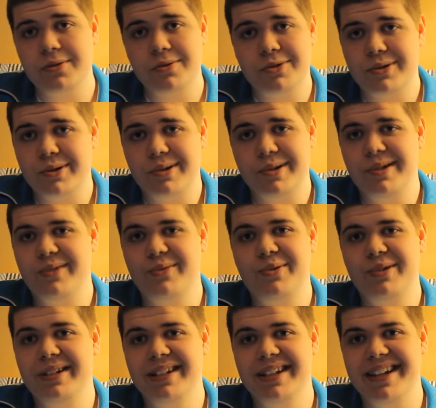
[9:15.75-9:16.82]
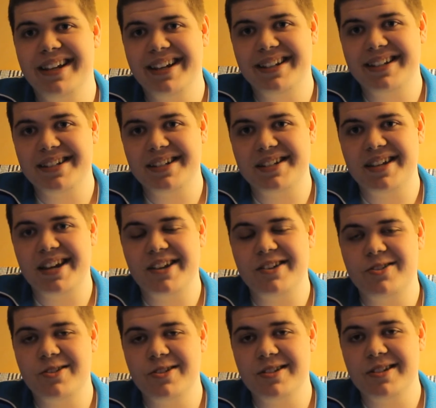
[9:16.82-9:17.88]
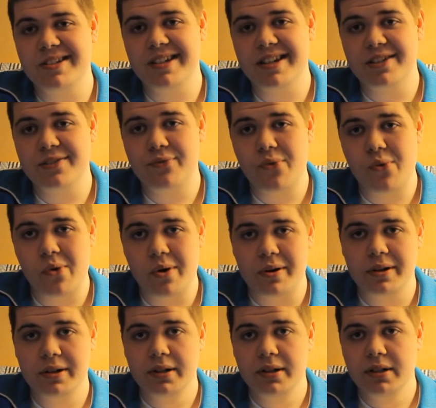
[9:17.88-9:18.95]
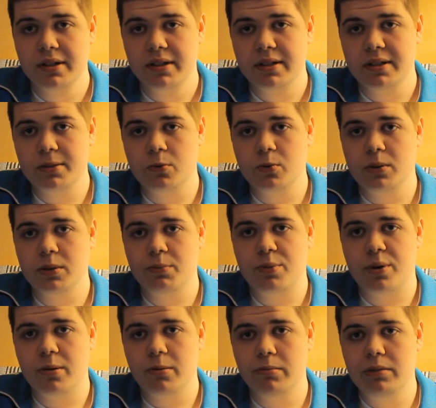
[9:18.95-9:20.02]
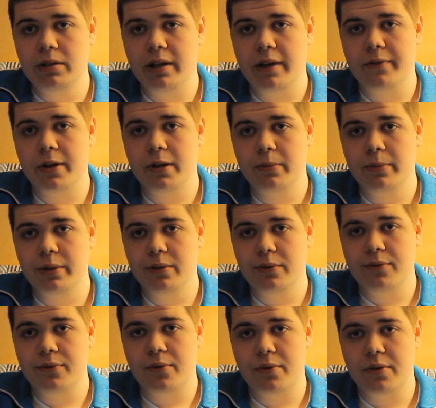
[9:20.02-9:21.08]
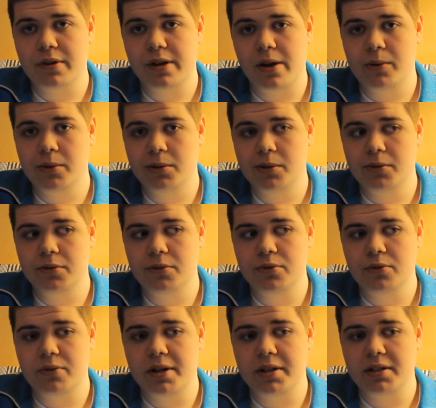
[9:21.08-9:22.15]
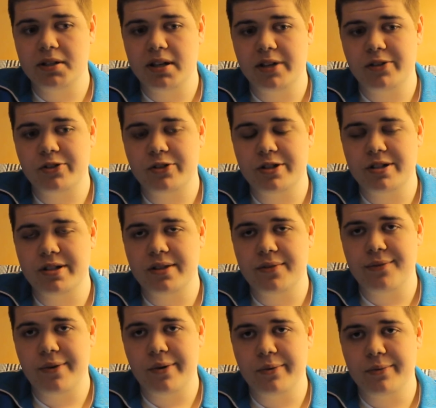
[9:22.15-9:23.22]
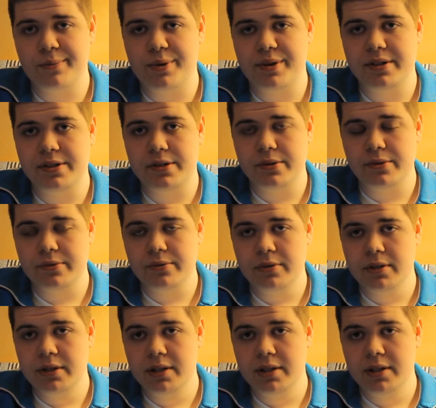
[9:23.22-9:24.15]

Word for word: should really get this HTC Sense 4 it will probably available for download to any HTC phone pretty soon